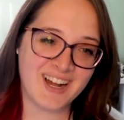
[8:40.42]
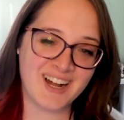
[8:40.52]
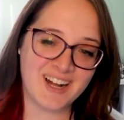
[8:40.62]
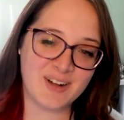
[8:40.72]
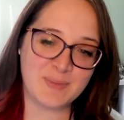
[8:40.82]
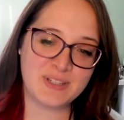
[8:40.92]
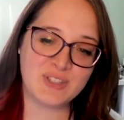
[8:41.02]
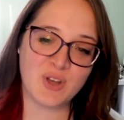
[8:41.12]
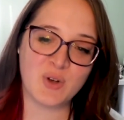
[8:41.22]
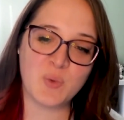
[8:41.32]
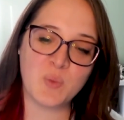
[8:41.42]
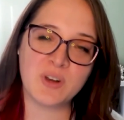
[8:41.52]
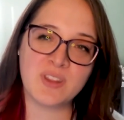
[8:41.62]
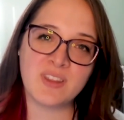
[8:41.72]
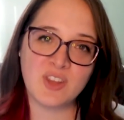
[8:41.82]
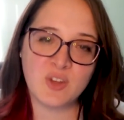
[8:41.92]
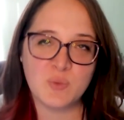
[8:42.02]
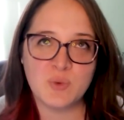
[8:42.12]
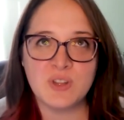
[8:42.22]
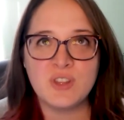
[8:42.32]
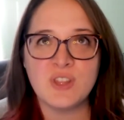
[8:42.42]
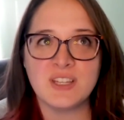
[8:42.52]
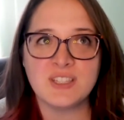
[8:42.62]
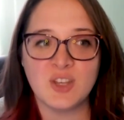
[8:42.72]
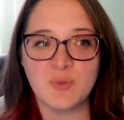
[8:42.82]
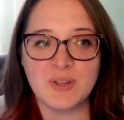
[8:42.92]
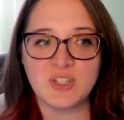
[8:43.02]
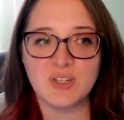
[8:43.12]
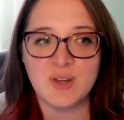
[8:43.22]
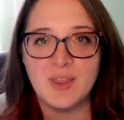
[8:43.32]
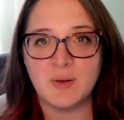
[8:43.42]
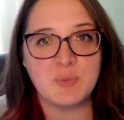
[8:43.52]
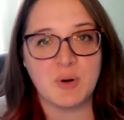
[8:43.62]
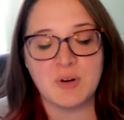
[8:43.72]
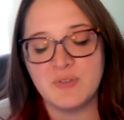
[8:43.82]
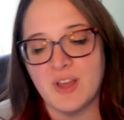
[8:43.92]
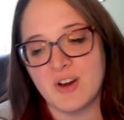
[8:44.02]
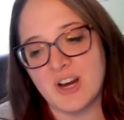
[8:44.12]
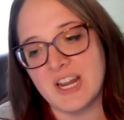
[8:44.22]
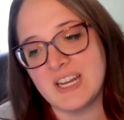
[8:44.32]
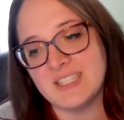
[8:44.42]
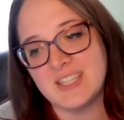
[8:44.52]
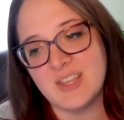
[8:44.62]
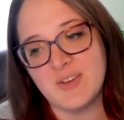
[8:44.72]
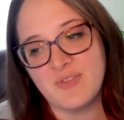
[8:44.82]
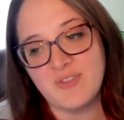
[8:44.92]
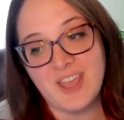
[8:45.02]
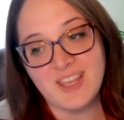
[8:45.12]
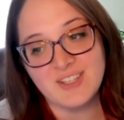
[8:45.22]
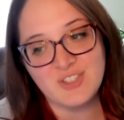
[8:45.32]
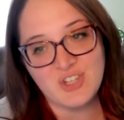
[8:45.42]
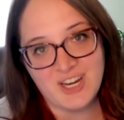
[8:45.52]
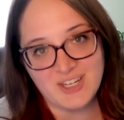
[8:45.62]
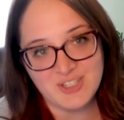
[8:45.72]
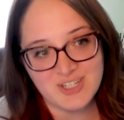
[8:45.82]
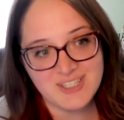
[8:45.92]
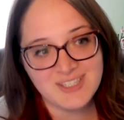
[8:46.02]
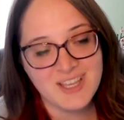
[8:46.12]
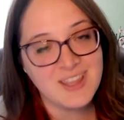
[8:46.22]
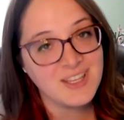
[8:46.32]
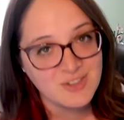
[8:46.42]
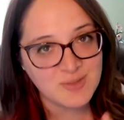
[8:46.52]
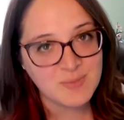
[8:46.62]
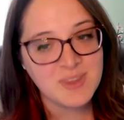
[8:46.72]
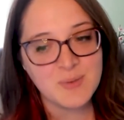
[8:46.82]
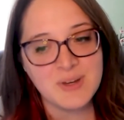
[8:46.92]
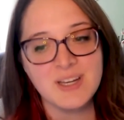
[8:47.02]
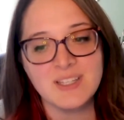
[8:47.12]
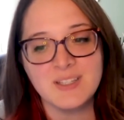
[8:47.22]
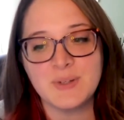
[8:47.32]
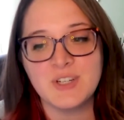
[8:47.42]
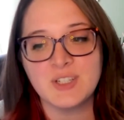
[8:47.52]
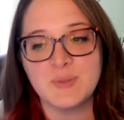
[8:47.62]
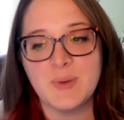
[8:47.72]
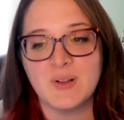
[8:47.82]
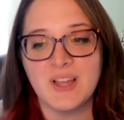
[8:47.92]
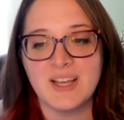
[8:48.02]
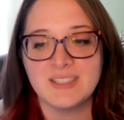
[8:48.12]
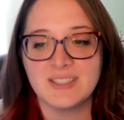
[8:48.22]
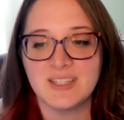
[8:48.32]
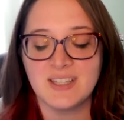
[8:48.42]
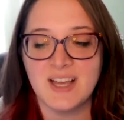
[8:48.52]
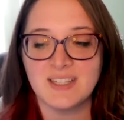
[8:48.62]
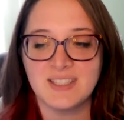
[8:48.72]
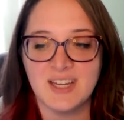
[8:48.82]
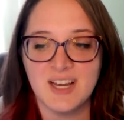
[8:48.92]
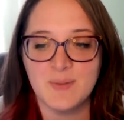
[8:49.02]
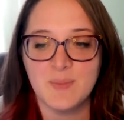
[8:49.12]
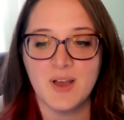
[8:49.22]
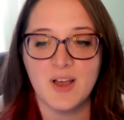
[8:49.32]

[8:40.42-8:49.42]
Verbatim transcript: Um, so one of the you one of the things that you mentioned that was part of that grant is the phase changes, and these are something that we guys that we talked about last last time.